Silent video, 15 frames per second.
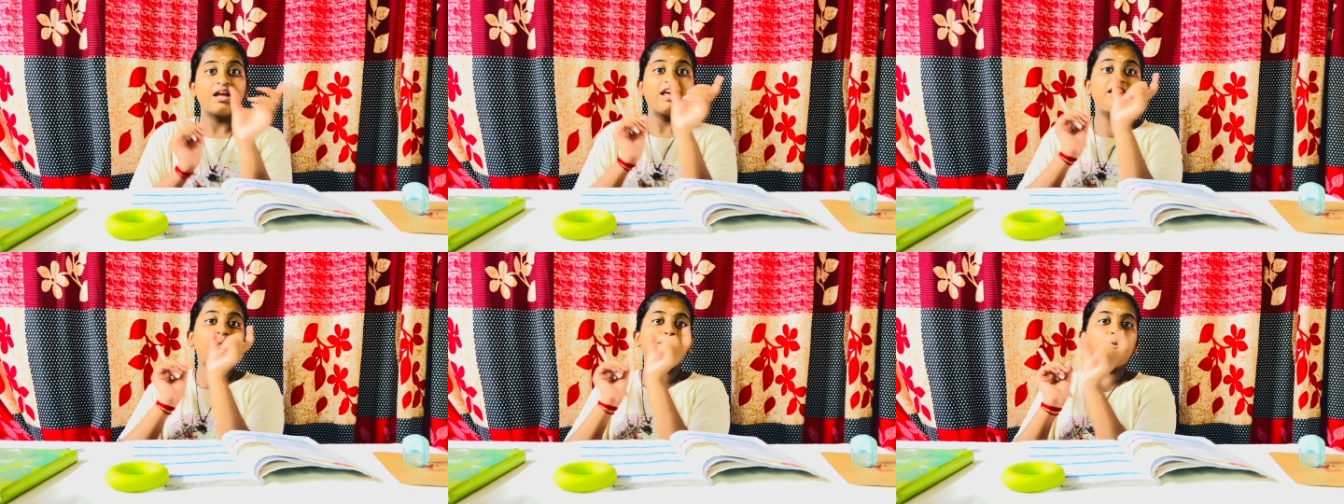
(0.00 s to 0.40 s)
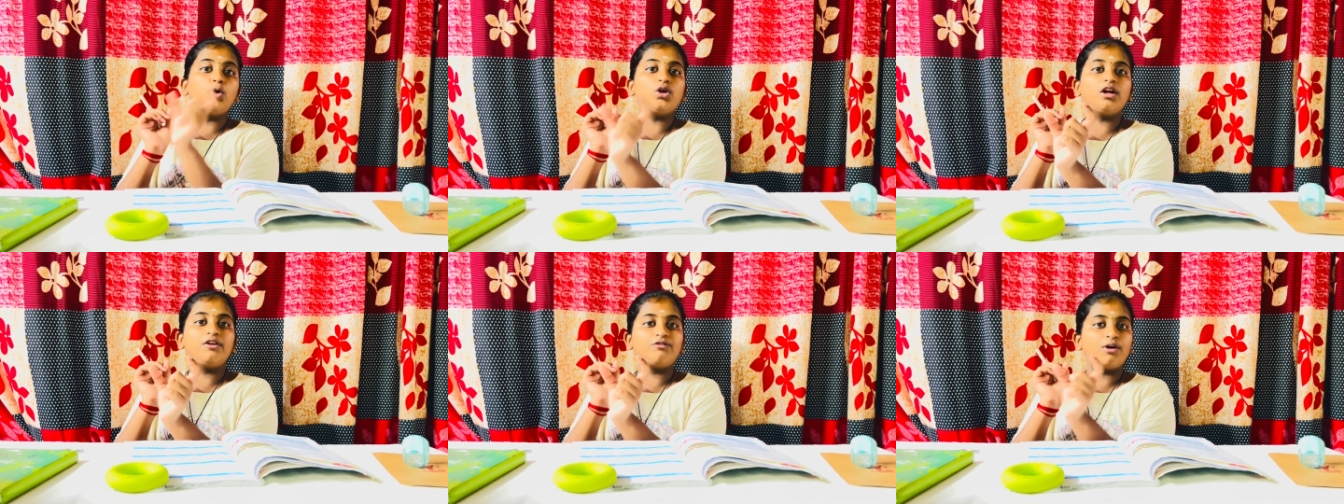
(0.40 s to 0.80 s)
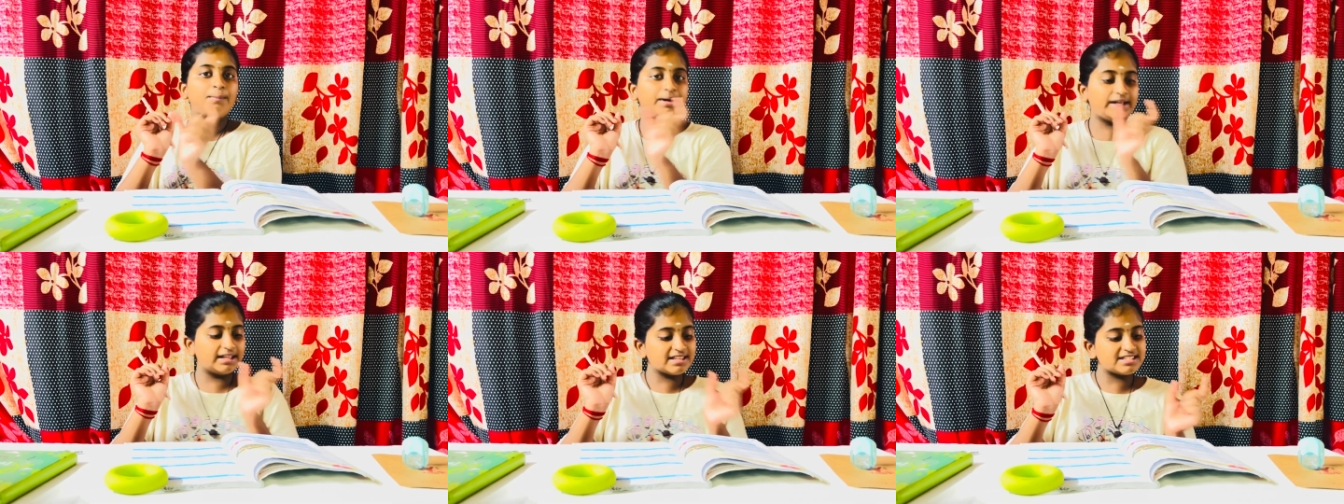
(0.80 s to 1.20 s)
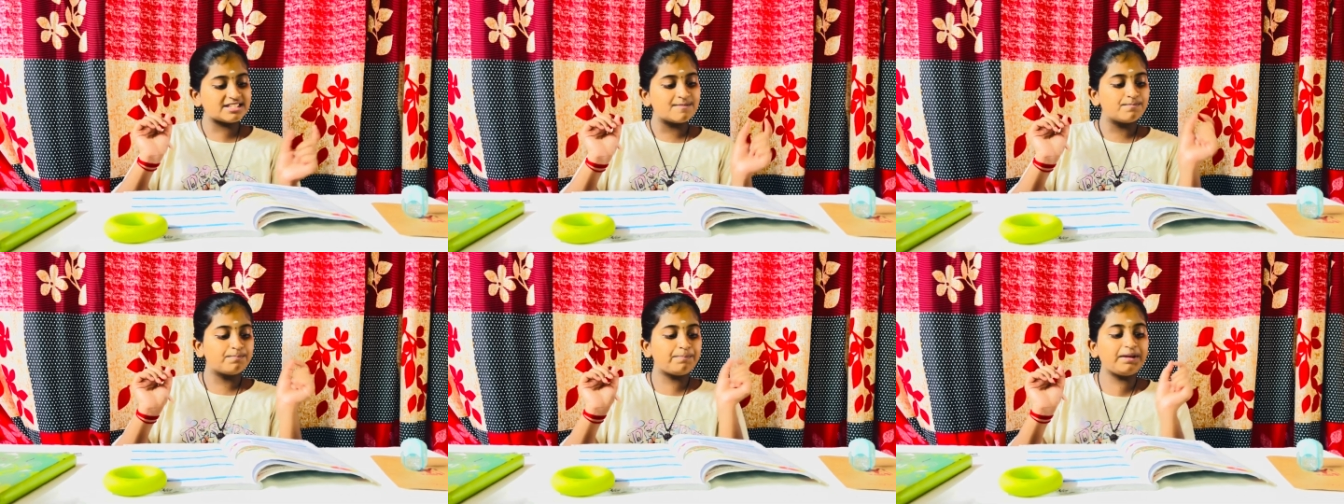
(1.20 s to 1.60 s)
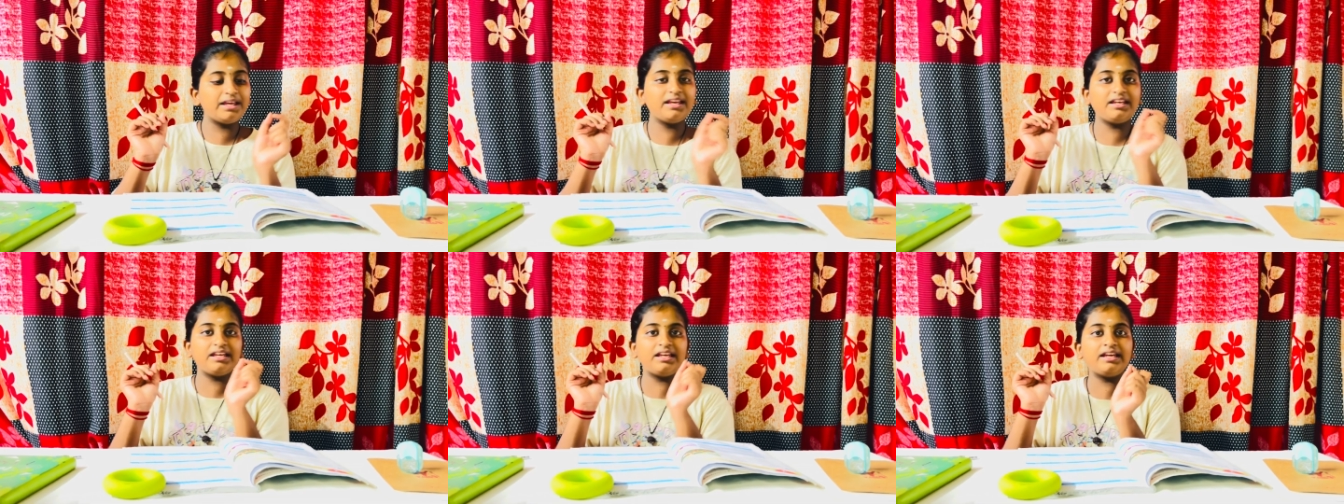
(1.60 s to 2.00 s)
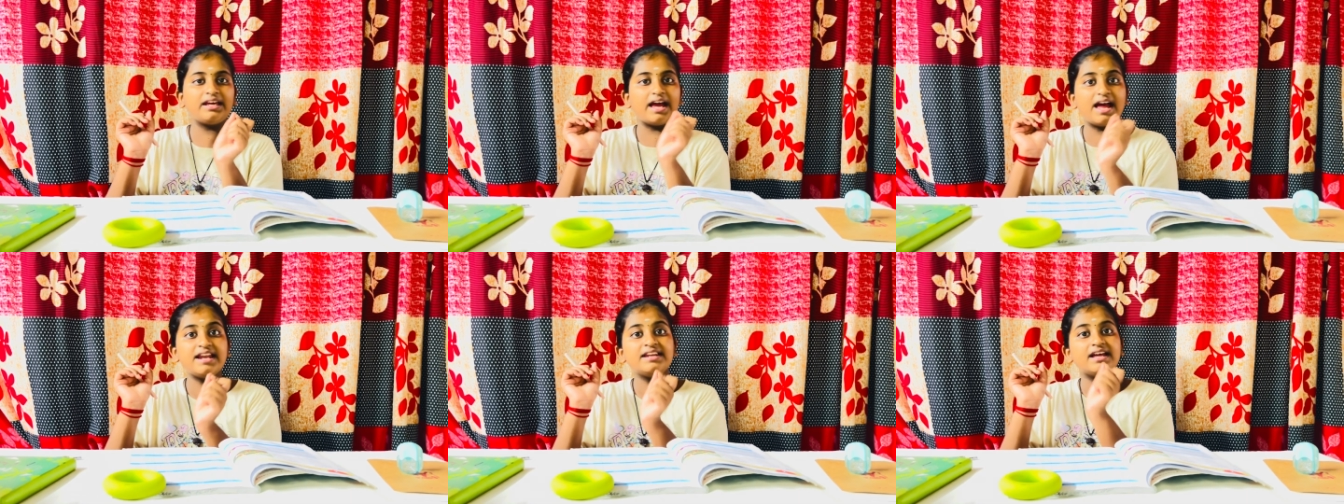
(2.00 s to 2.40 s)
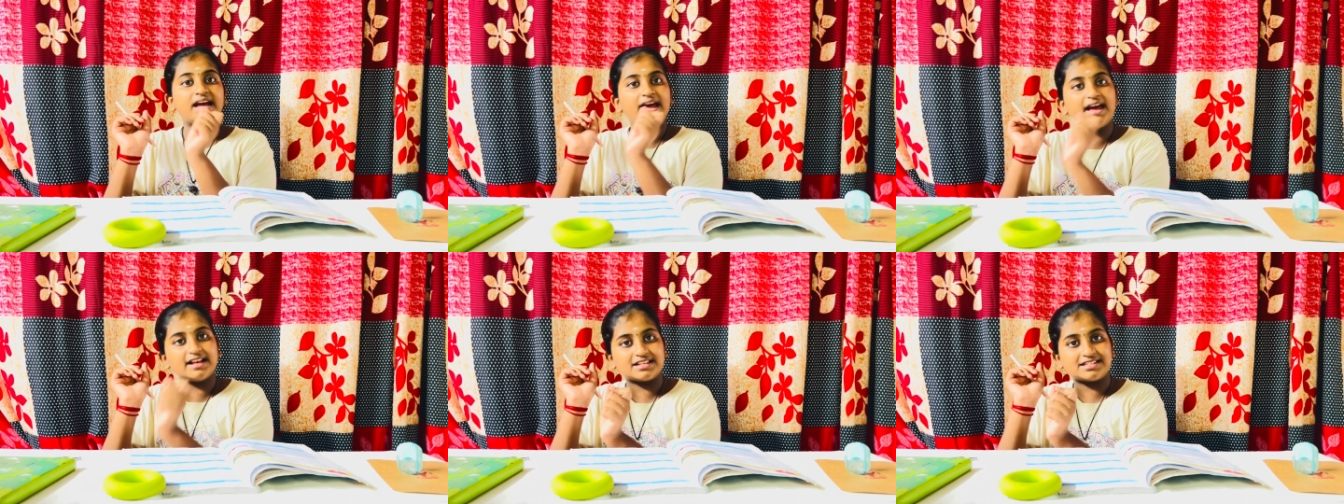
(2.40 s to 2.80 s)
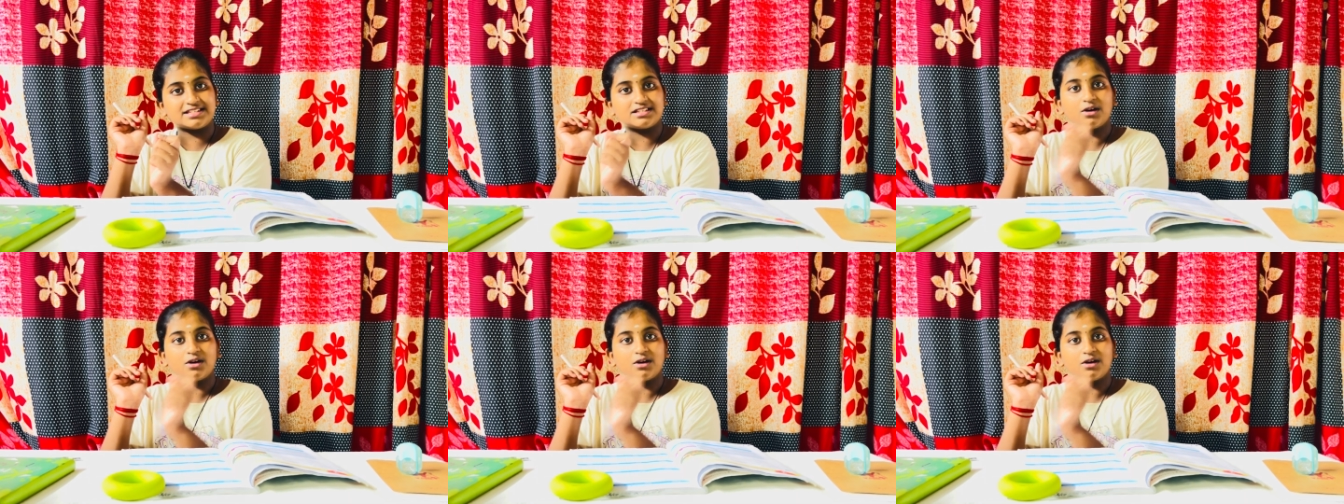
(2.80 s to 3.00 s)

In the plural form, it is P-E-N-S.